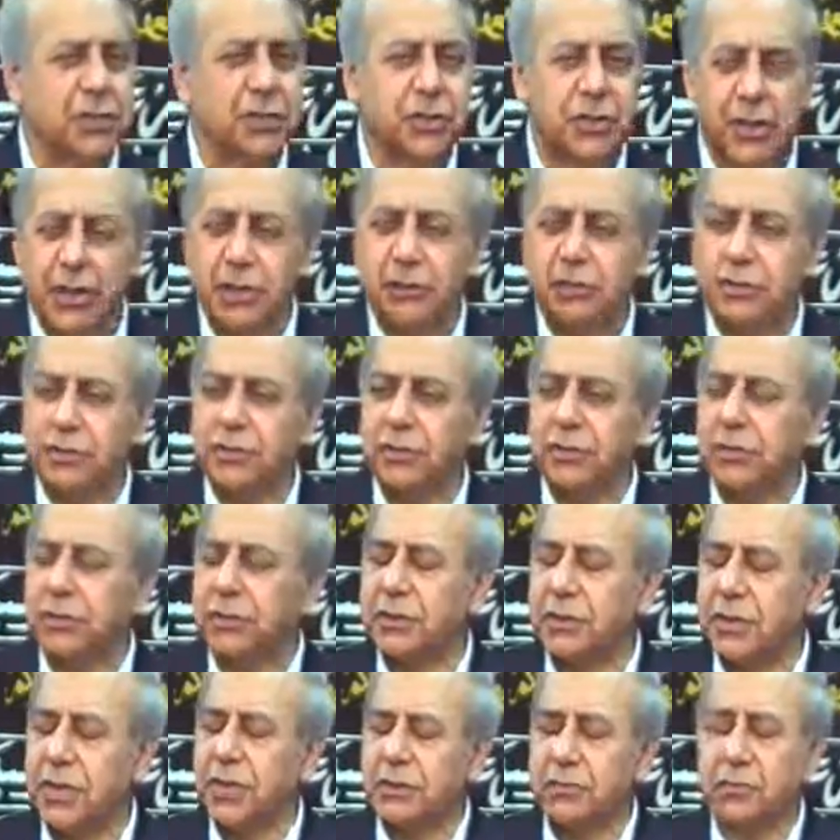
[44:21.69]

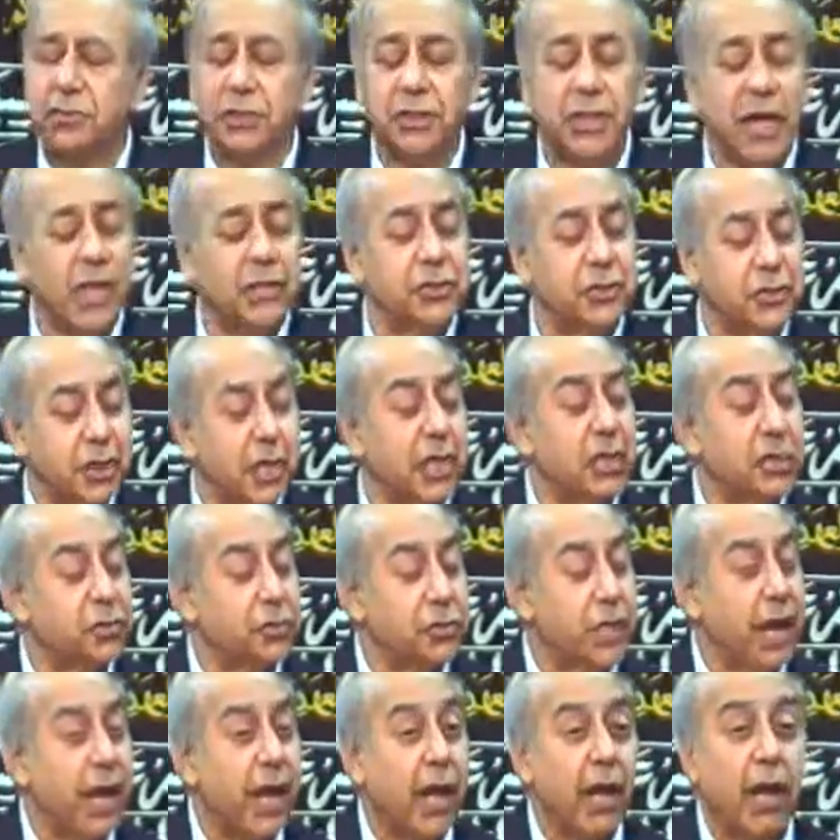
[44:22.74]
Sayyid, Sajidin
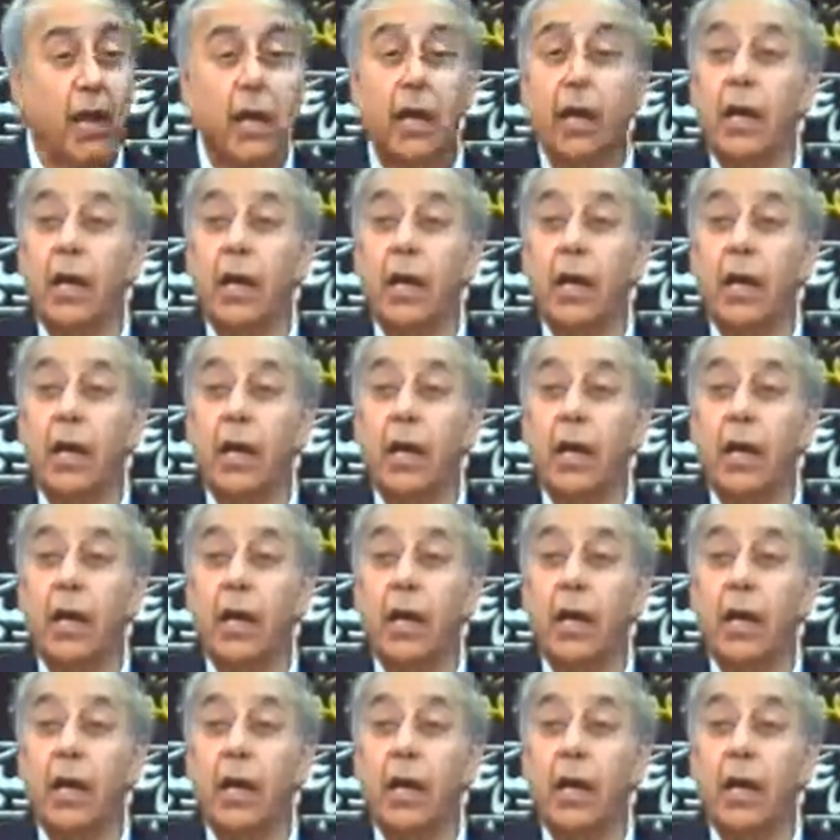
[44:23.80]
today